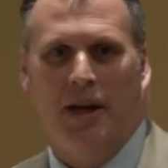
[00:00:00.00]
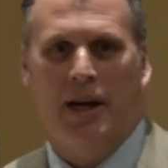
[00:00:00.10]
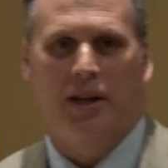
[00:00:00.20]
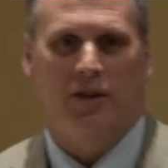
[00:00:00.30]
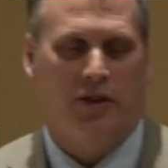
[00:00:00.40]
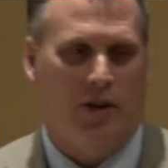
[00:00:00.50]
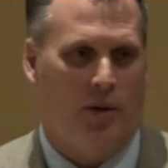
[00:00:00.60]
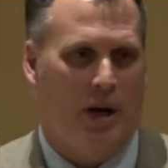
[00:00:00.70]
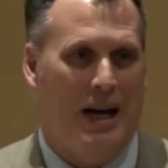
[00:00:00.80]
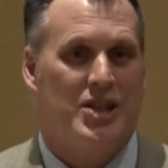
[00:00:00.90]
And
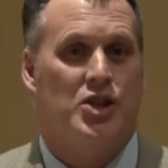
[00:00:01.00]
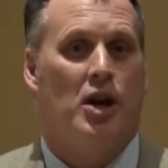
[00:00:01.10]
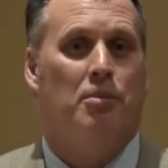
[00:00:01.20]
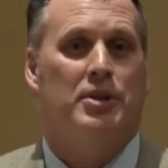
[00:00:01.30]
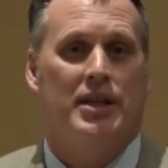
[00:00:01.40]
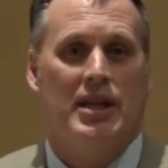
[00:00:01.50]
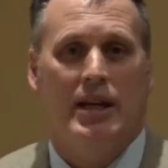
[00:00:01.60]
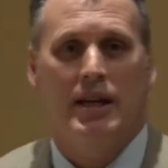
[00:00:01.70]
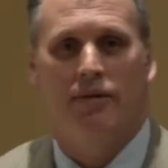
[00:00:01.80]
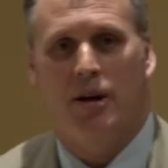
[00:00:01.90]
so I jumped at the
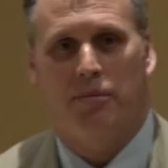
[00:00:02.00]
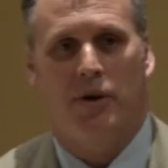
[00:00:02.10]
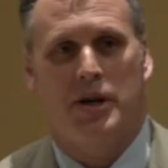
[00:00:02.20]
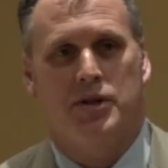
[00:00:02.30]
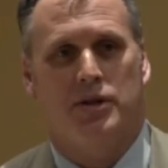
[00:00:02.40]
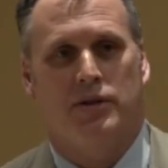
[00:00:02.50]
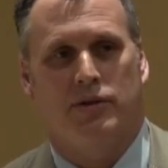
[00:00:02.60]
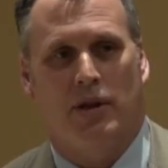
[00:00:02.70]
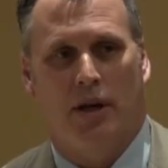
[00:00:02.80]
idea of operations.